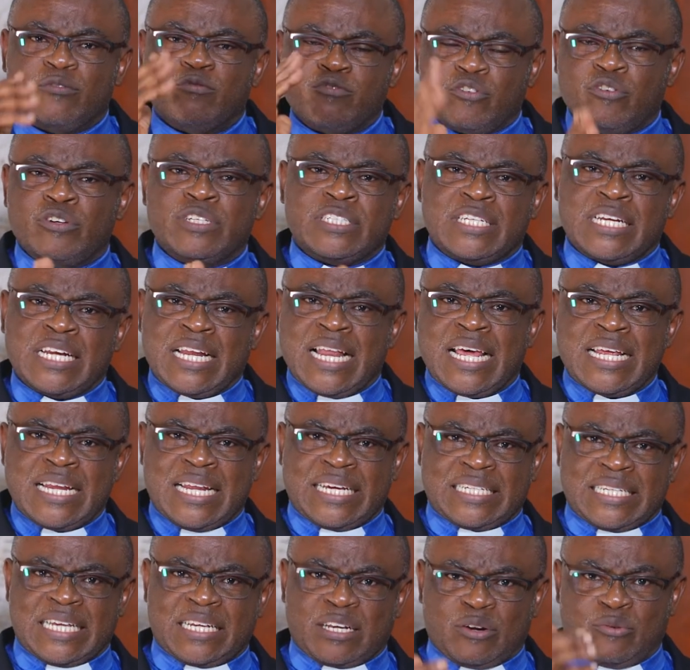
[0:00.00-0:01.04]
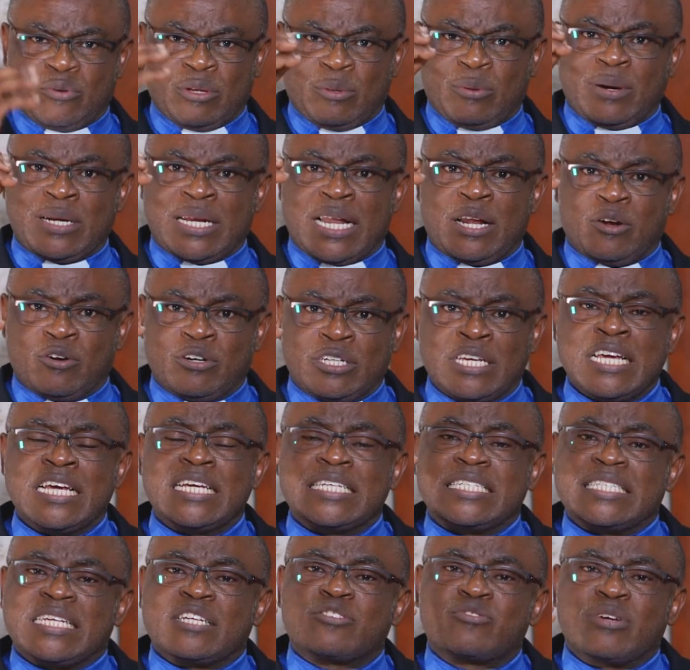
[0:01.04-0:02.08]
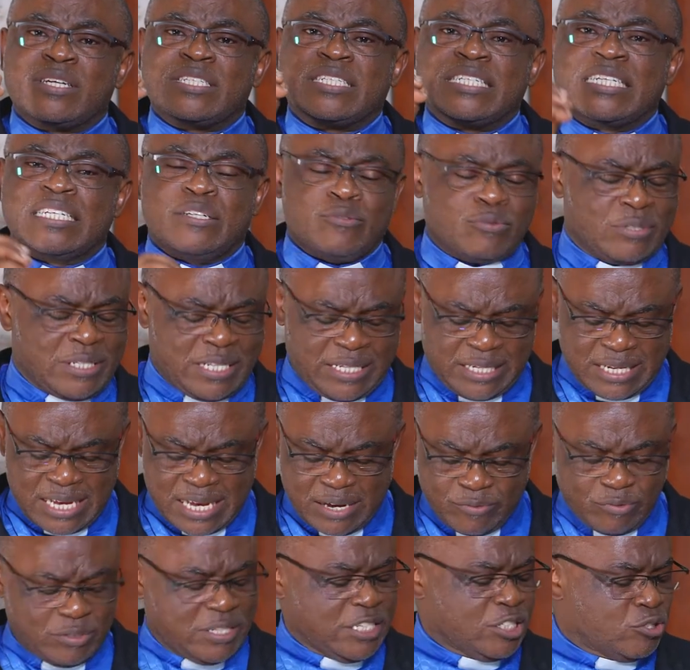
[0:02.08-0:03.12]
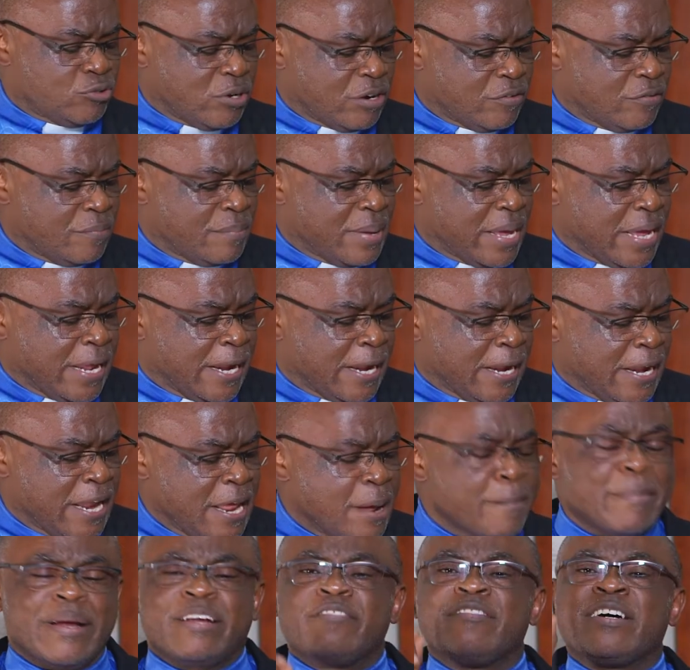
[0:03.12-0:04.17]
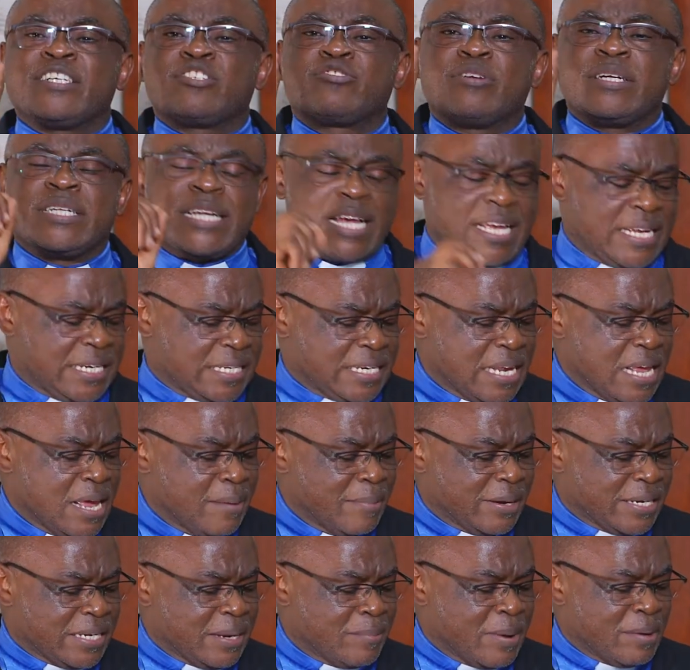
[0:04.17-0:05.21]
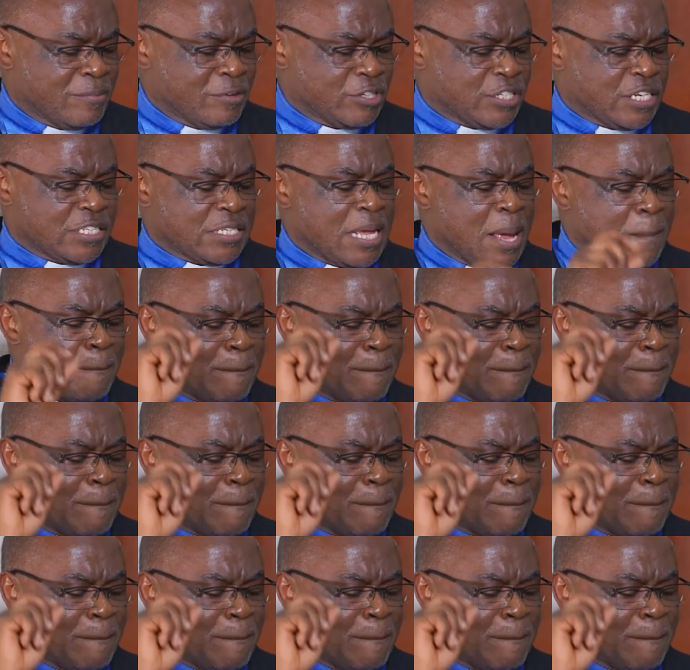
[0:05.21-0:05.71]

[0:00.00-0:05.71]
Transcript: falls in line exactly with what the Lord Jesus Christ did with these 12 men. But in verse 28, but the Bible says,